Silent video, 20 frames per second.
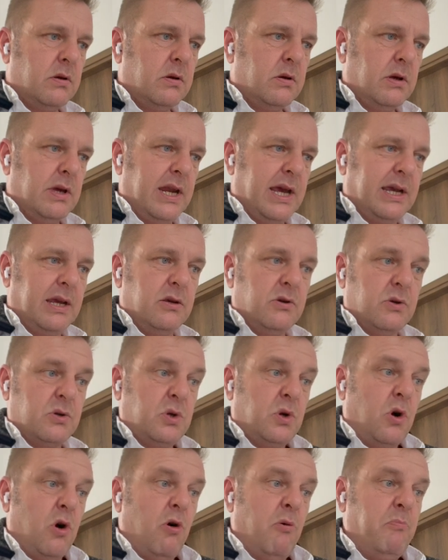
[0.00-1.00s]
And I can
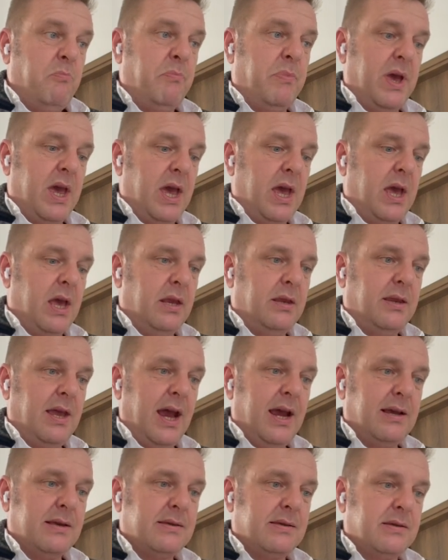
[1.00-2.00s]
just copy
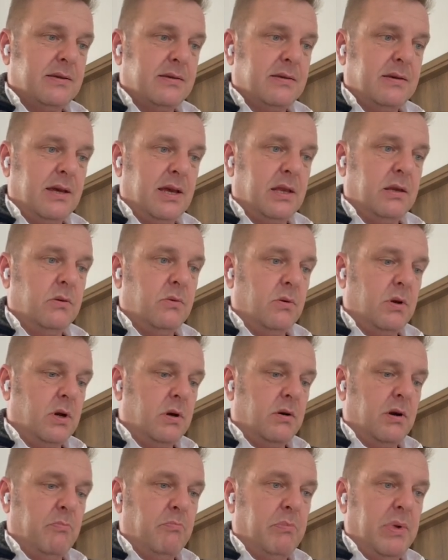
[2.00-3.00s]
text into
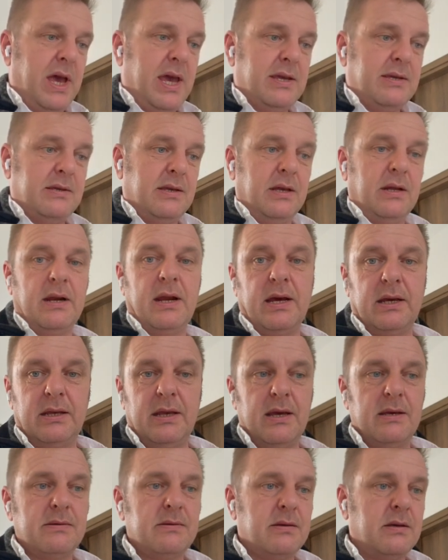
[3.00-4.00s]
here and paste it
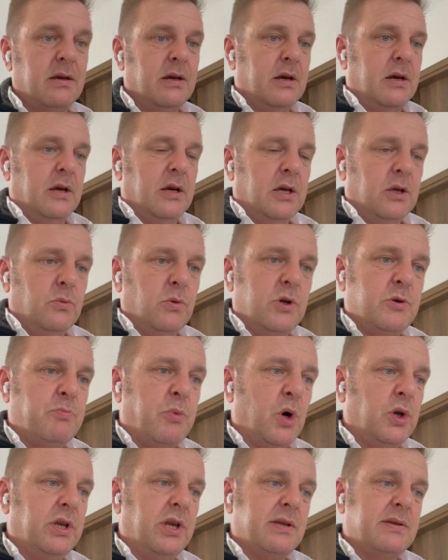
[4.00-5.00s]
like this, at
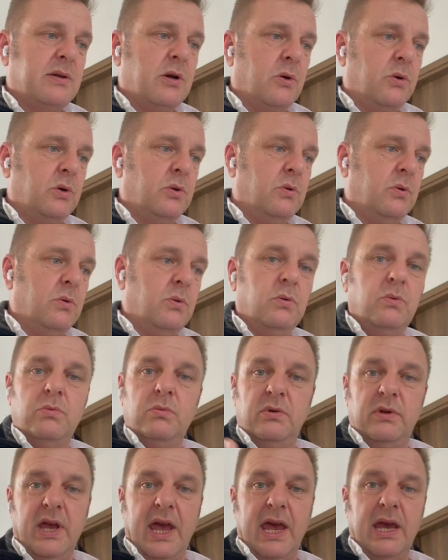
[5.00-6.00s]
which point it's going to
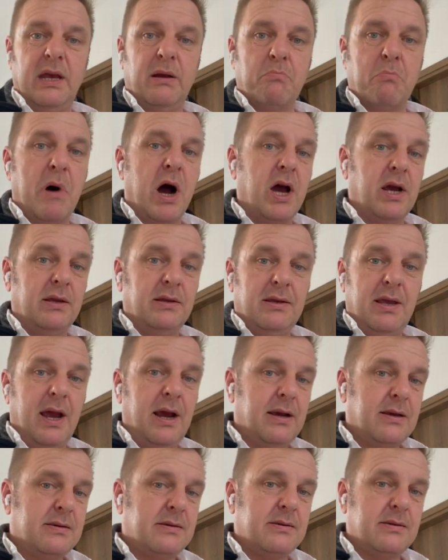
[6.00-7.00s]
take my
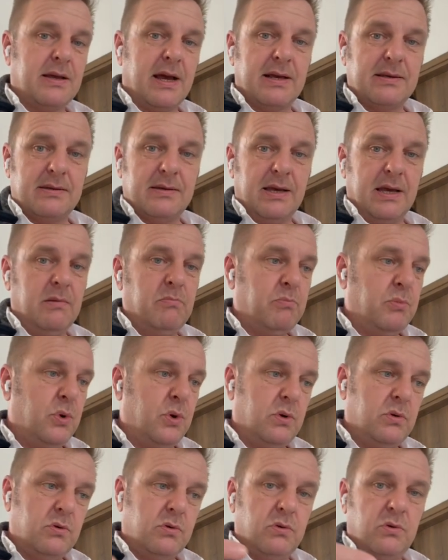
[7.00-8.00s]
text as
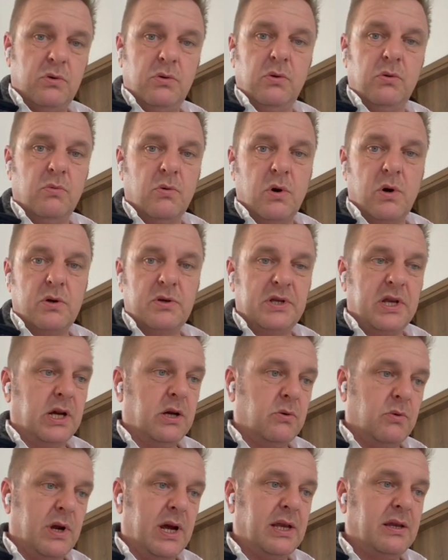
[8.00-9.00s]
input towards the
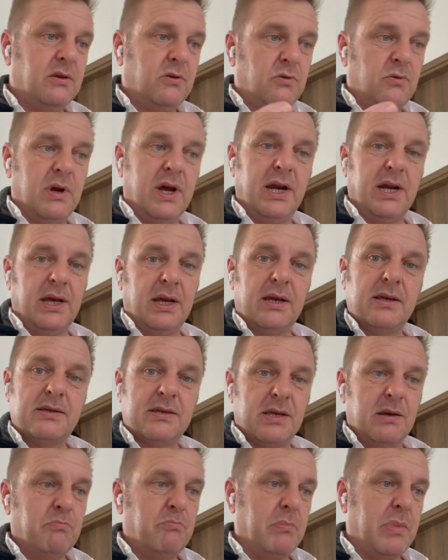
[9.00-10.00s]
create training
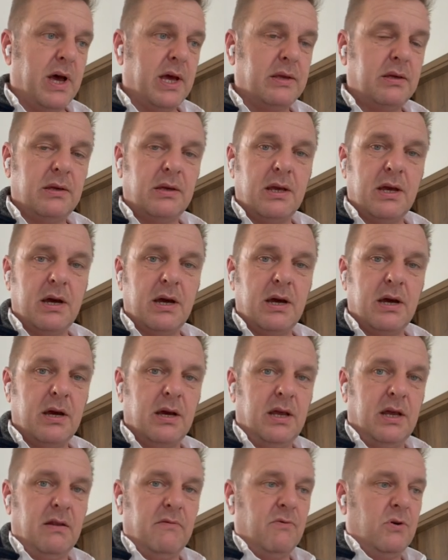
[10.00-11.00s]
snippet
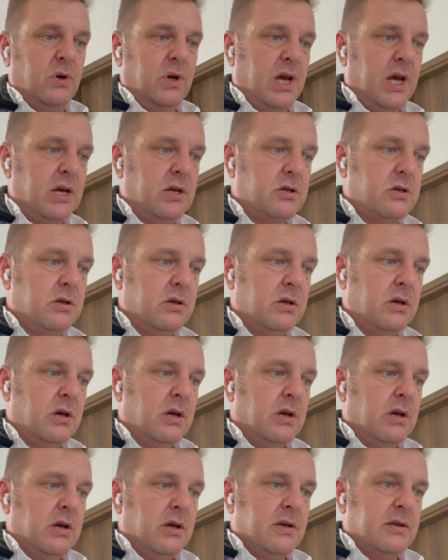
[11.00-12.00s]
invocation.
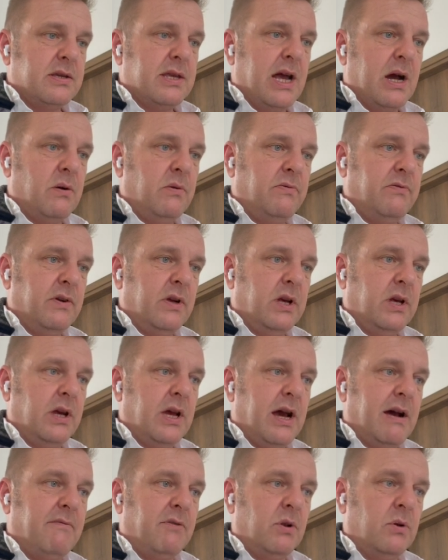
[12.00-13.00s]
So now if
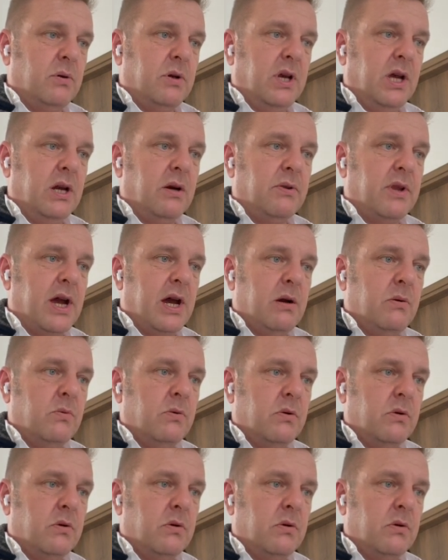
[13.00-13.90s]
you have a look here now,